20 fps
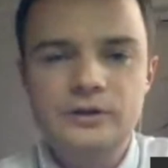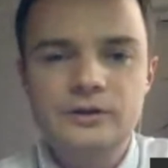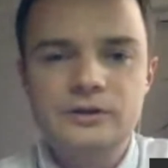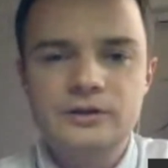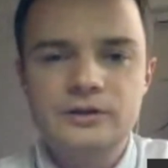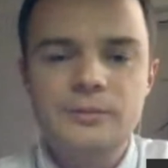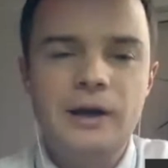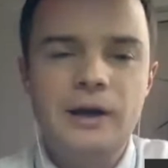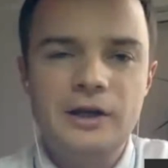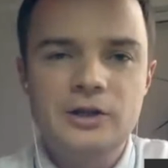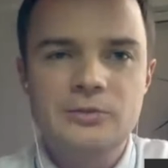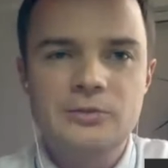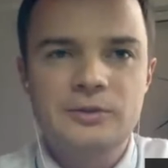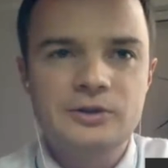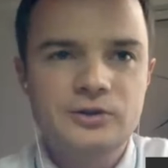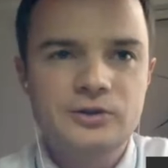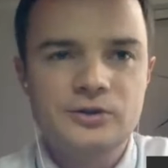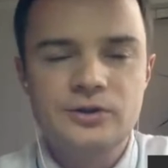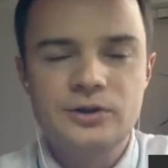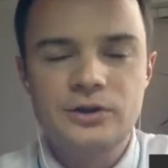the Management
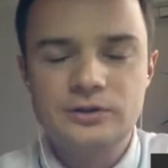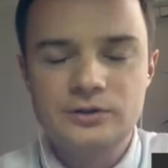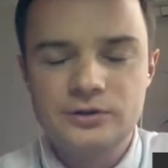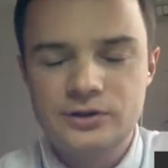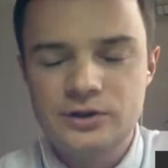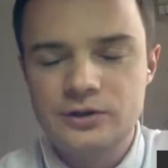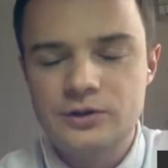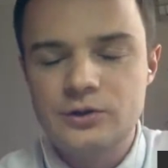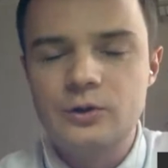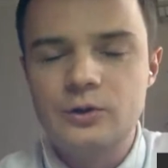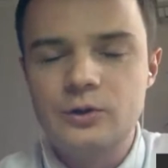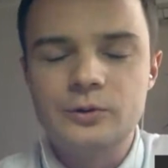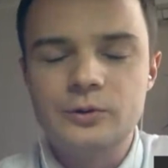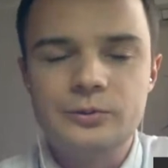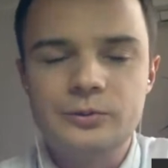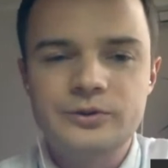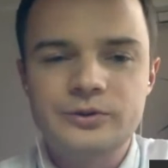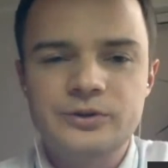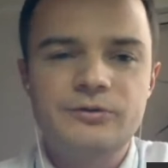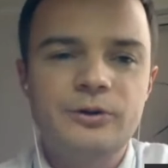
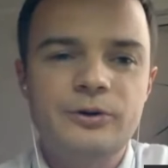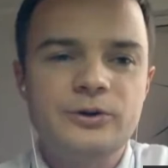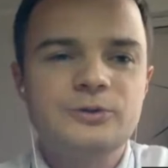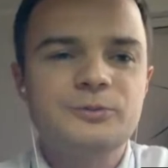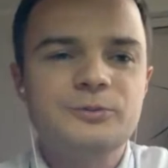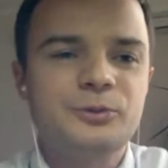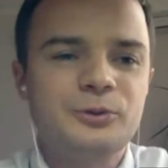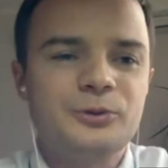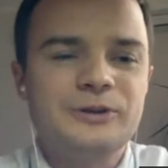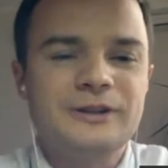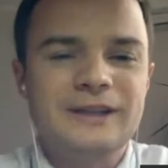3.0, the first book,